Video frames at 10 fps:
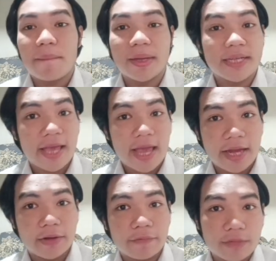By the
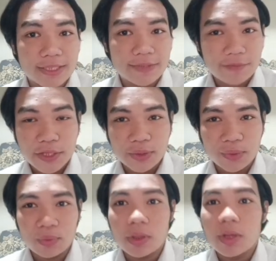end of this
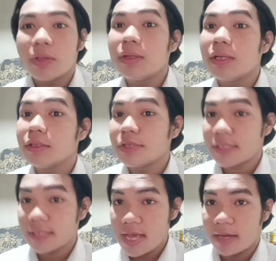video, you'll
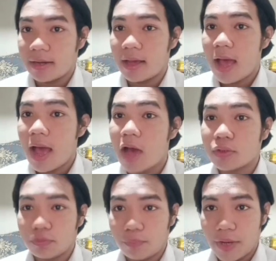understand
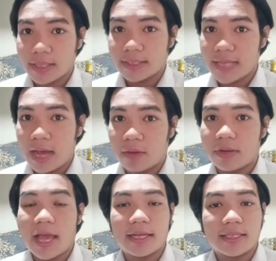how to break
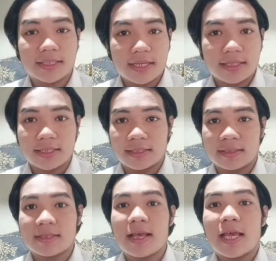down any
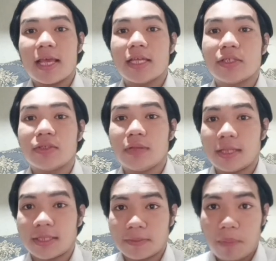sentence into
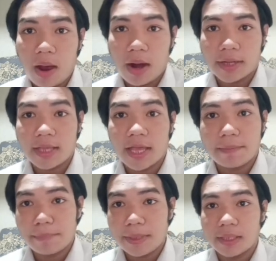its part
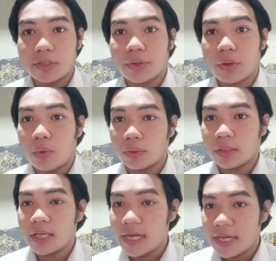and build your own
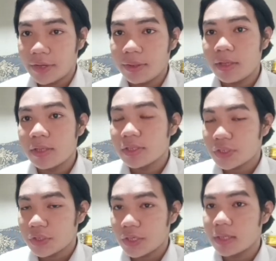clear,
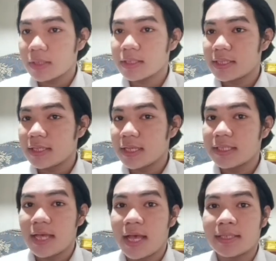strong
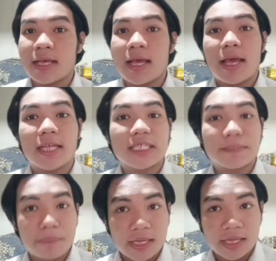sentences in
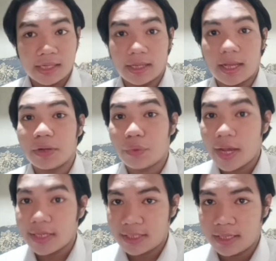speaking and
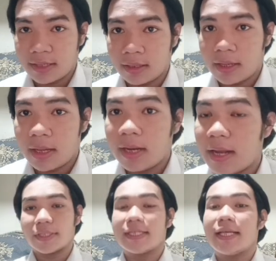writing.
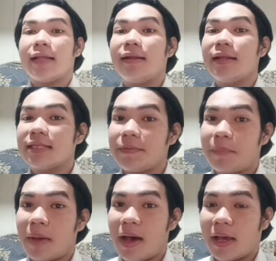First, let's
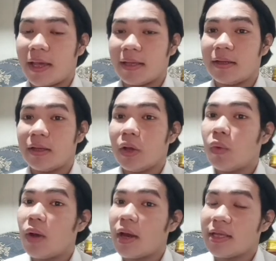define
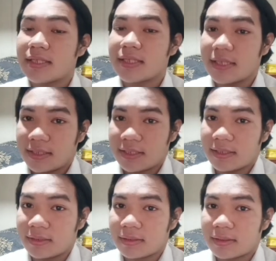what is
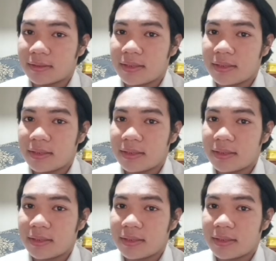sentence.